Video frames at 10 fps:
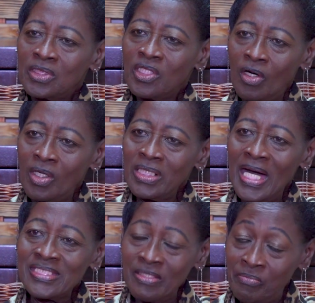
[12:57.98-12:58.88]
taught
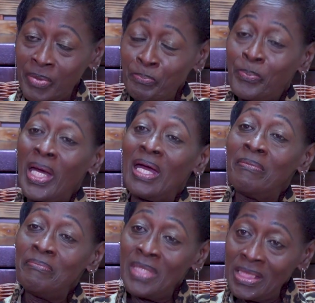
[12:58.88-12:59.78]
as a
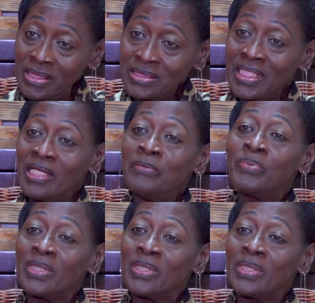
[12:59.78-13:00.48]
paramilitary